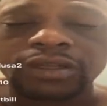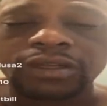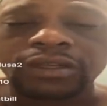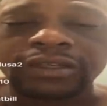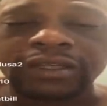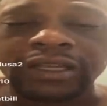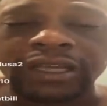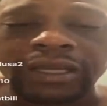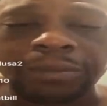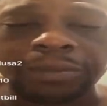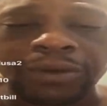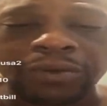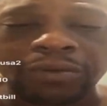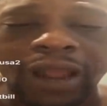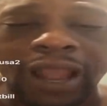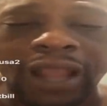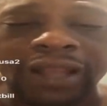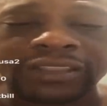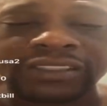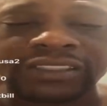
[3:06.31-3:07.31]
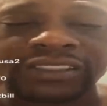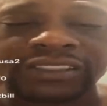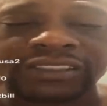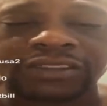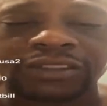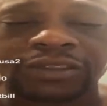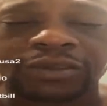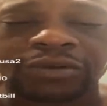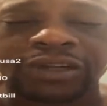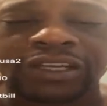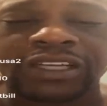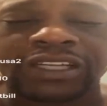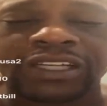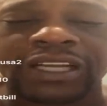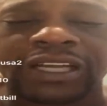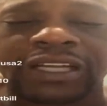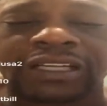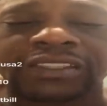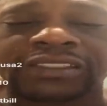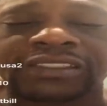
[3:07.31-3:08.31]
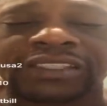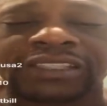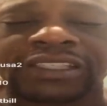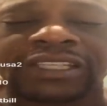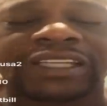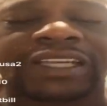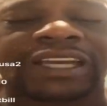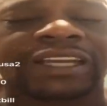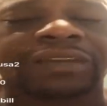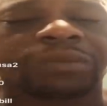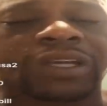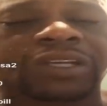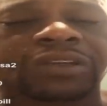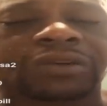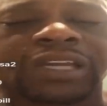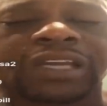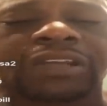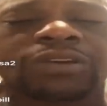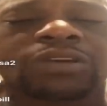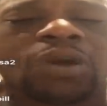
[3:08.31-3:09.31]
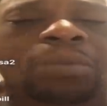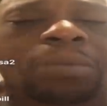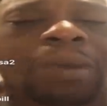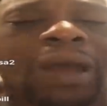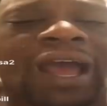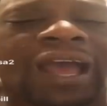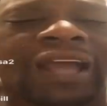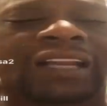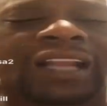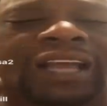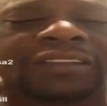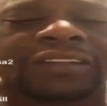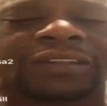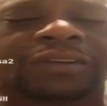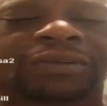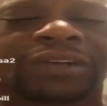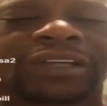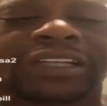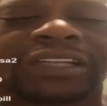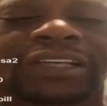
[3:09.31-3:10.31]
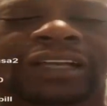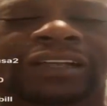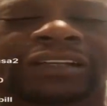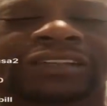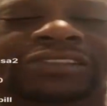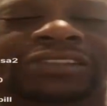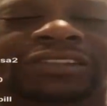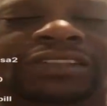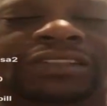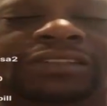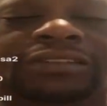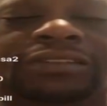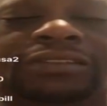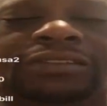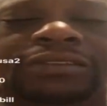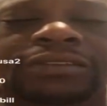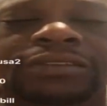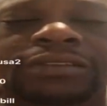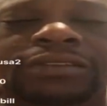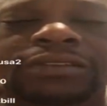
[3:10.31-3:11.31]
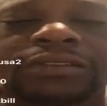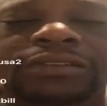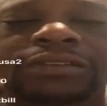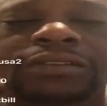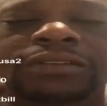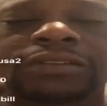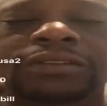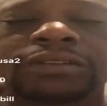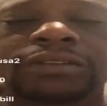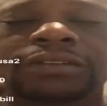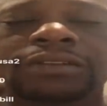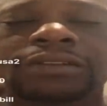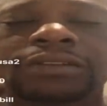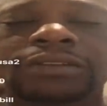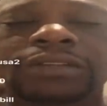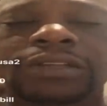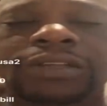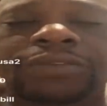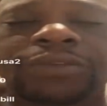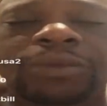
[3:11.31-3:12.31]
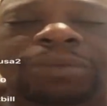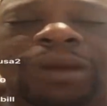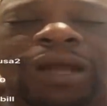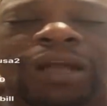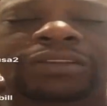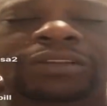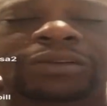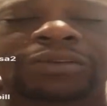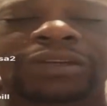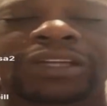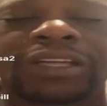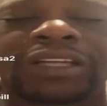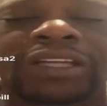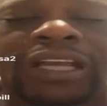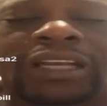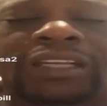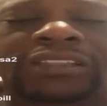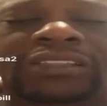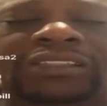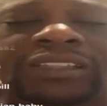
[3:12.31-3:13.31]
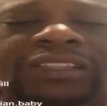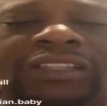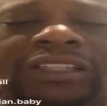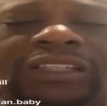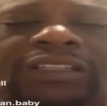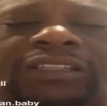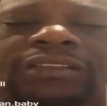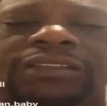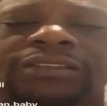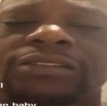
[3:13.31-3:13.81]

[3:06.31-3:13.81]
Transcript: Nigga been rocking since the green and yellow CD came. But you can you go buy it like the green and yellow CD? If you bought the green and yellow CD,